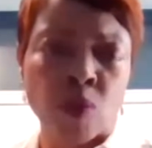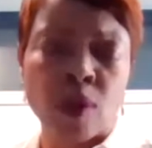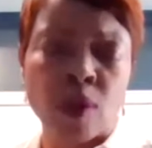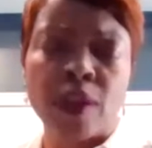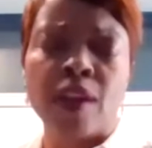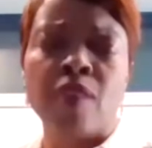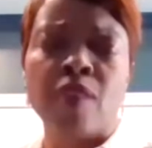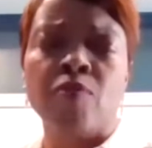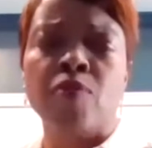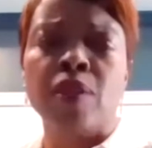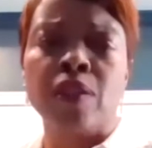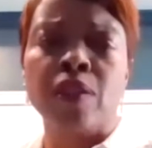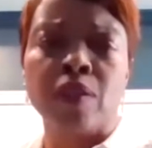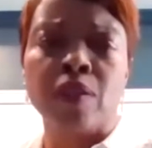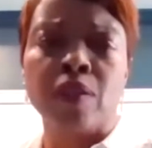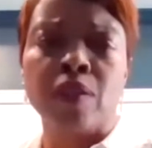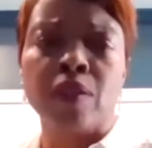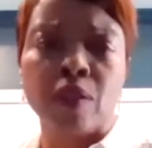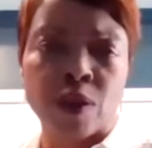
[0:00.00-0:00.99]
What have we
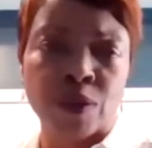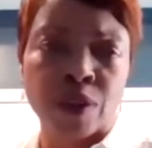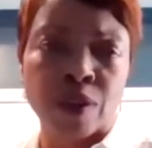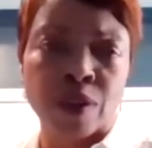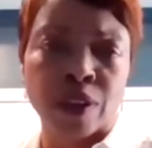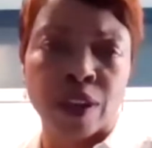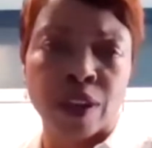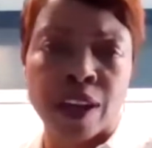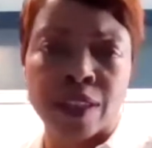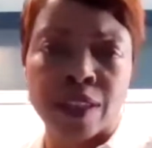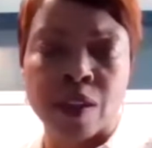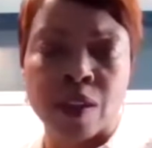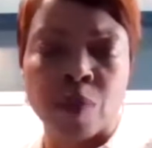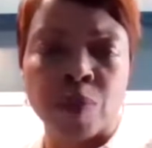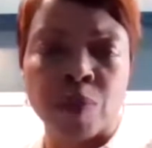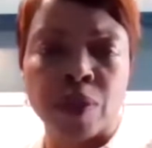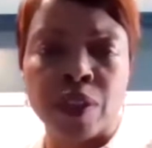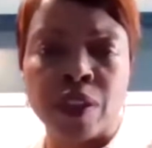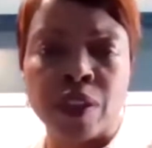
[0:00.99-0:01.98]
learned in the last
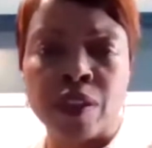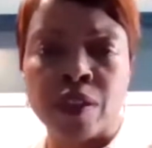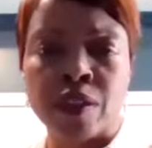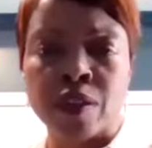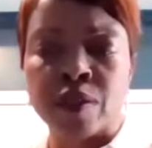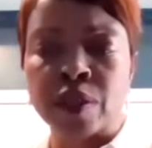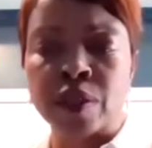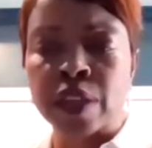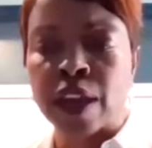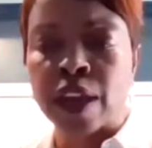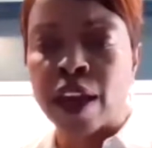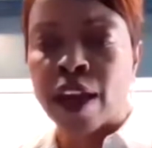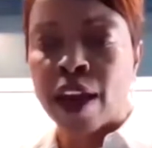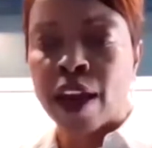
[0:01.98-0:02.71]
couple of years?